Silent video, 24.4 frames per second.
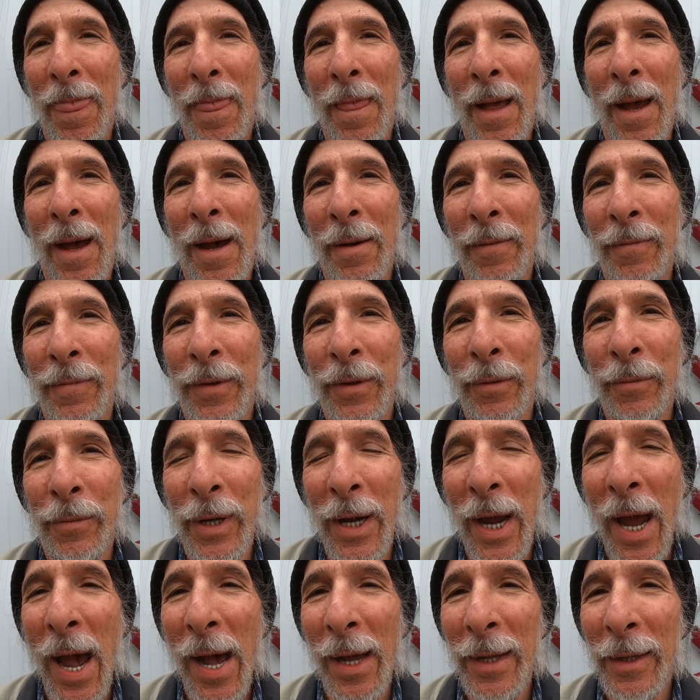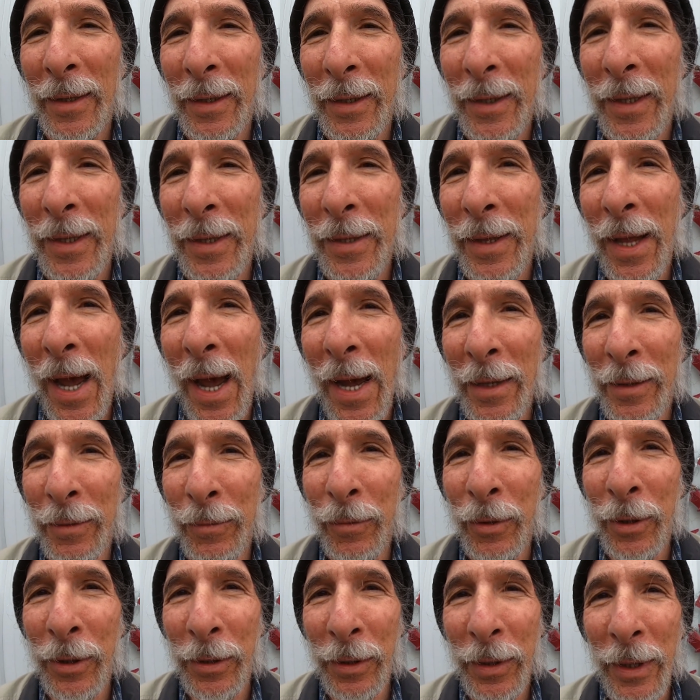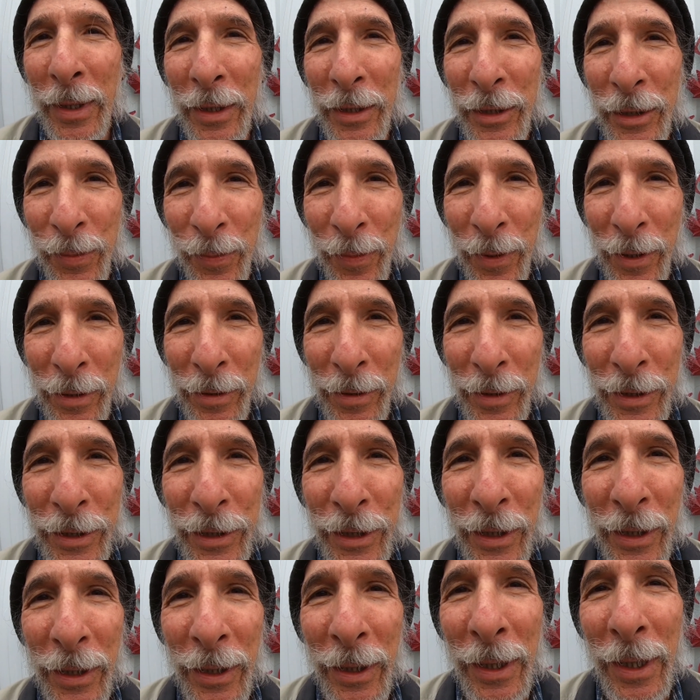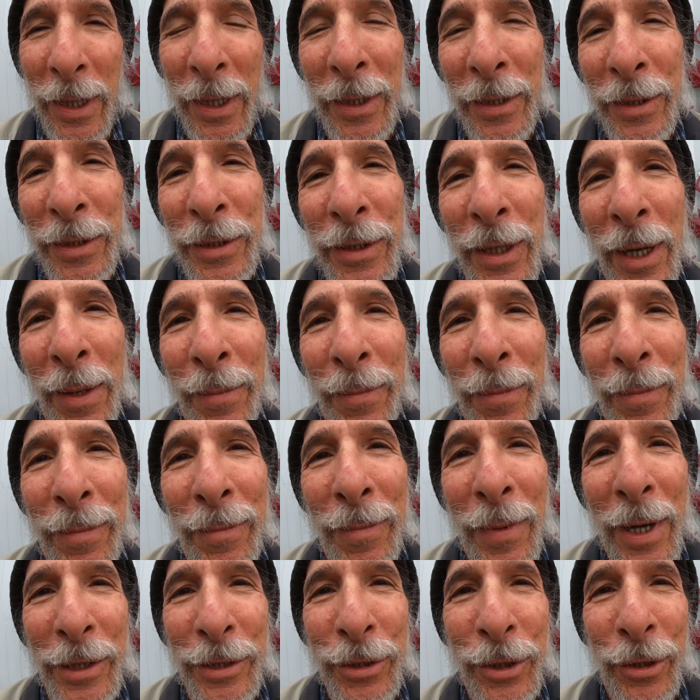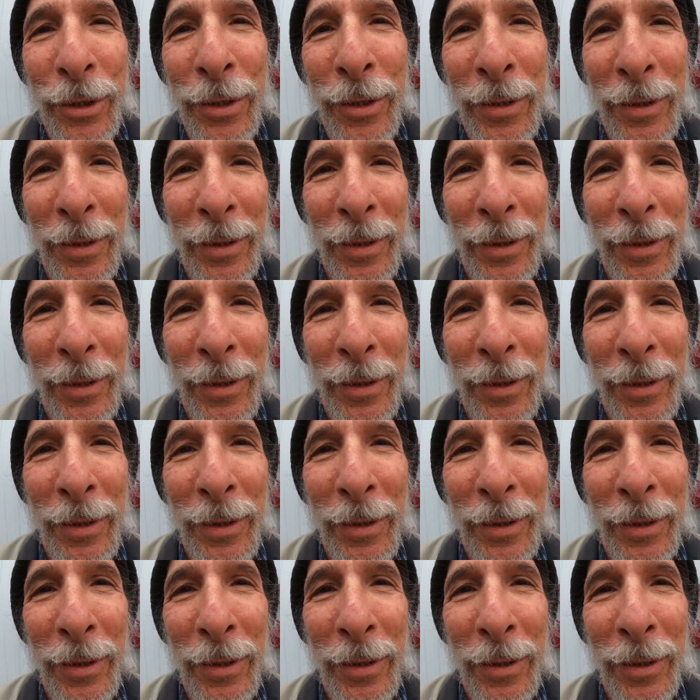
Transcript: of the reality that we're experiencing in some measure.